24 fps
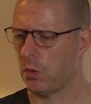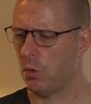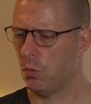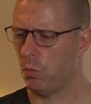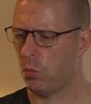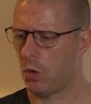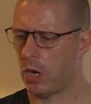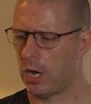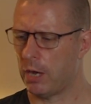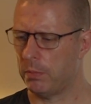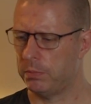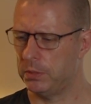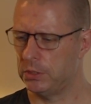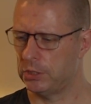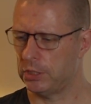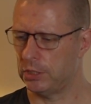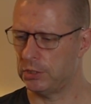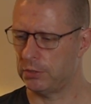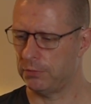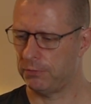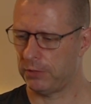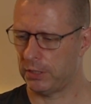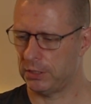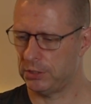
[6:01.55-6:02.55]
What happens
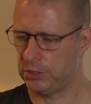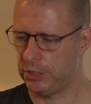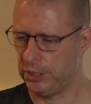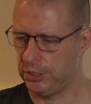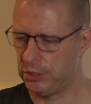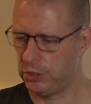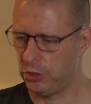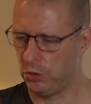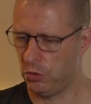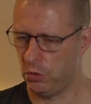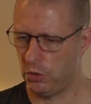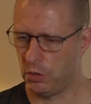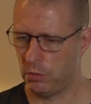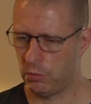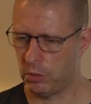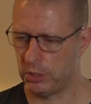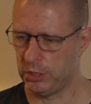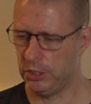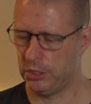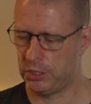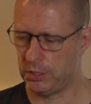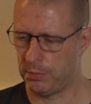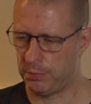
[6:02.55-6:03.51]
is, if I say to you, I want you to